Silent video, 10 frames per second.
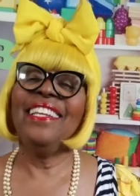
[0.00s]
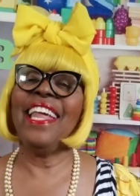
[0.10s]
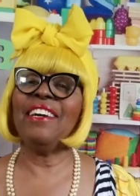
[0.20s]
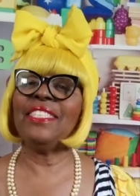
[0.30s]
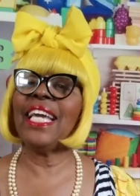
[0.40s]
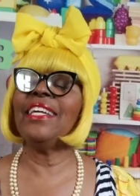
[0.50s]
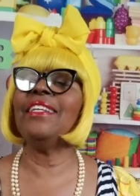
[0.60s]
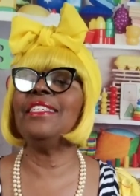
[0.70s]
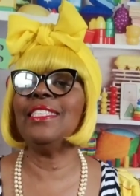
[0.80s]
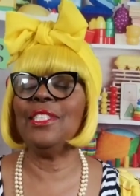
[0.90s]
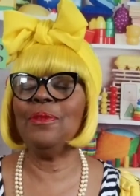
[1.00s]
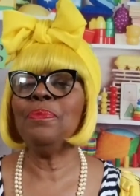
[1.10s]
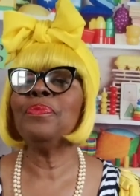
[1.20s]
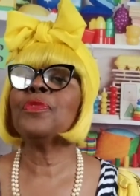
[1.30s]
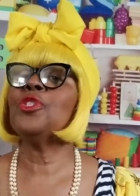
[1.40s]
Now take a
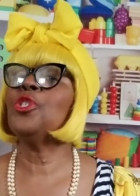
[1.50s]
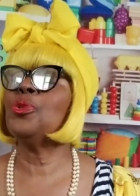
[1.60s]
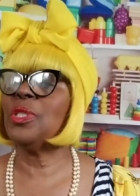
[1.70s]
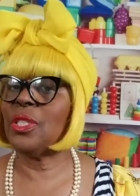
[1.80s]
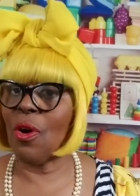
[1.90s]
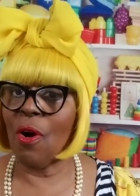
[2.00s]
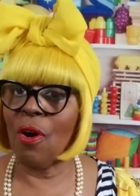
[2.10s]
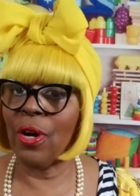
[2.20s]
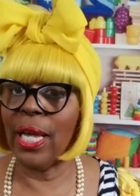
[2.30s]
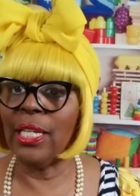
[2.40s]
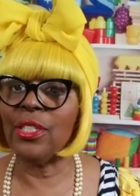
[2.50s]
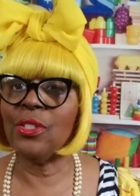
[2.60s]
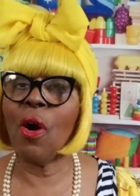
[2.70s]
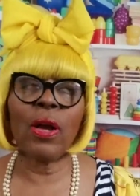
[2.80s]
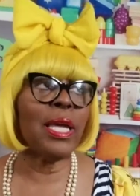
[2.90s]
listen to a song and it's
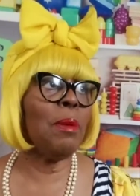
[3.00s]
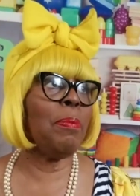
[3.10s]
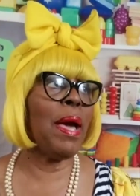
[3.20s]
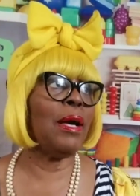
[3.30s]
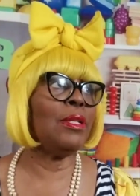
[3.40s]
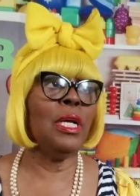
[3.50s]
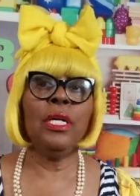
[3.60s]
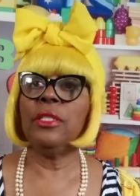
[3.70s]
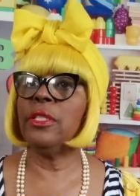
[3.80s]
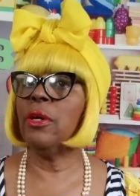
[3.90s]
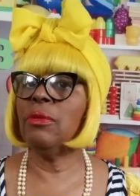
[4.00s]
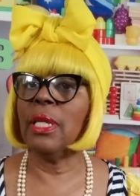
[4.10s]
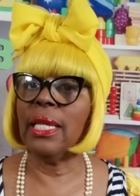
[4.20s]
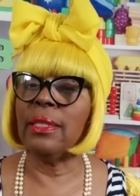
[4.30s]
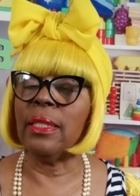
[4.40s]
talking about
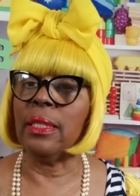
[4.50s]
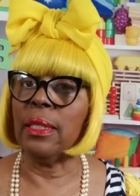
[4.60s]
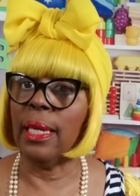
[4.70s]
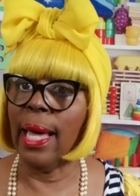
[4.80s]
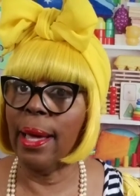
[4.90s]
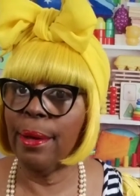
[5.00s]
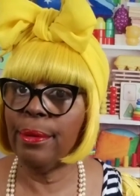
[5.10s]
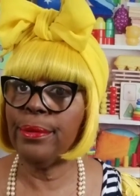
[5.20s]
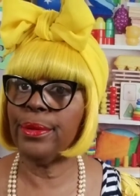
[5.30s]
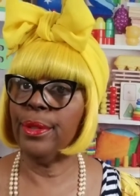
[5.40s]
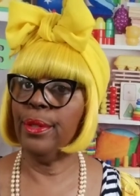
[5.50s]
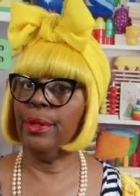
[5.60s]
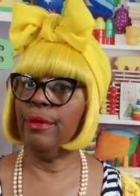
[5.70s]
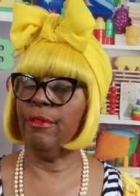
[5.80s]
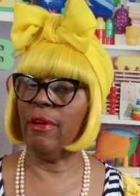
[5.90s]
don't let the clouds
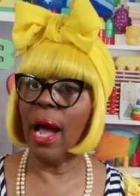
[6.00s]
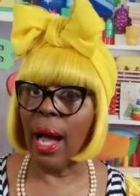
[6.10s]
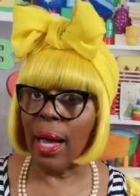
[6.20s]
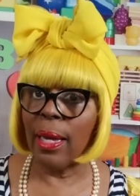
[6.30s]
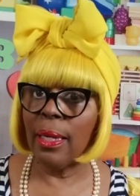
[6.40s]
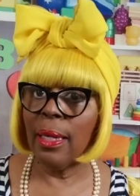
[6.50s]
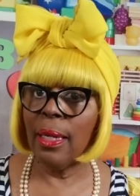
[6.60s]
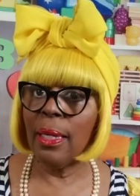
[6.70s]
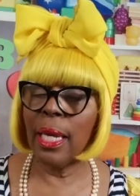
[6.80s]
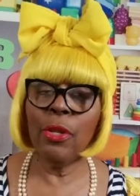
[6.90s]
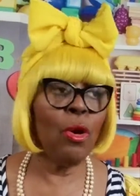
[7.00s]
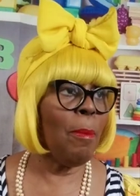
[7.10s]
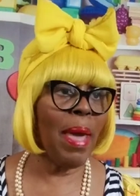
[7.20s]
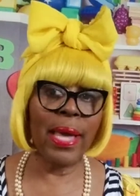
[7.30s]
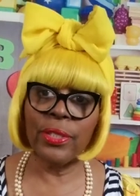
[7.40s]
cry. Can you
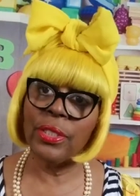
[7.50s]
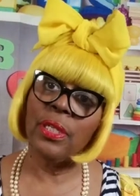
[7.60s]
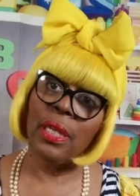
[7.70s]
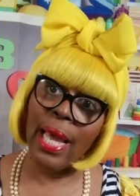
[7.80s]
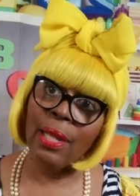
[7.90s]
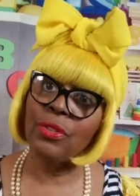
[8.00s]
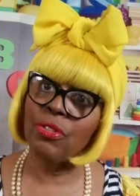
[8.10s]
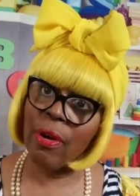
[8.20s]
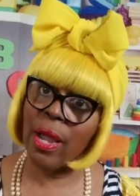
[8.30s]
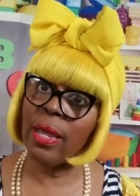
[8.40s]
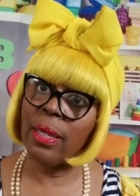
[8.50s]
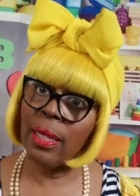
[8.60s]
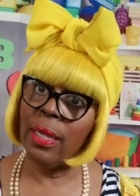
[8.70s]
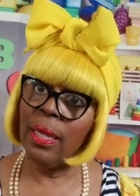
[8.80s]
imagine clouds crying?